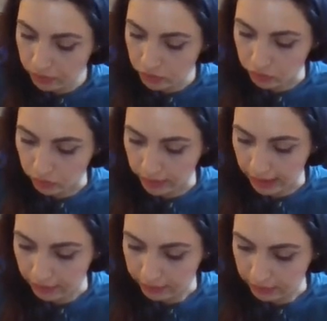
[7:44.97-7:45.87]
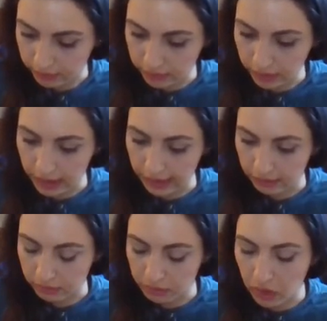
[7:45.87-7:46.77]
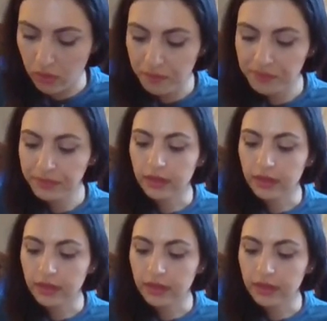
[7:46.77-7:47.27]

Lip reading: So we have this line as well.